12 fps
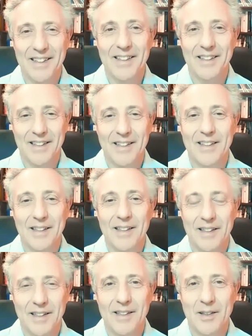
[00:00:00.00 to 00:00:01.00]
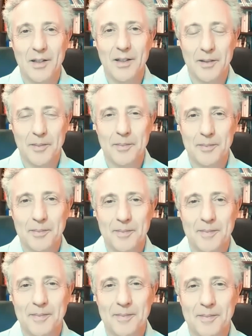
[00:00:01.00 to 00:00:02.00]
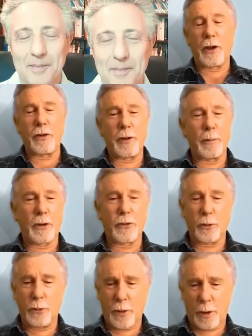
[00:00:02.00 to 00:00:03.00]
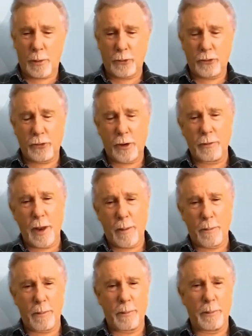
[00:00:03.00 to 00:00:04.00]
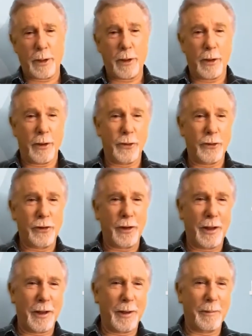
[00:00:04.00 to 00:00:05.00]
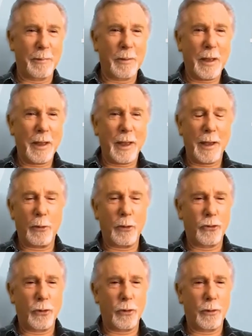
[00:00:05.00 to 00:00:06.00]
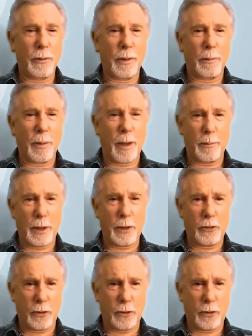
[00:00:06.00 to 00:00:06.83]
And of course, and in those days he must have thought I was so dumb, because it was all above my head.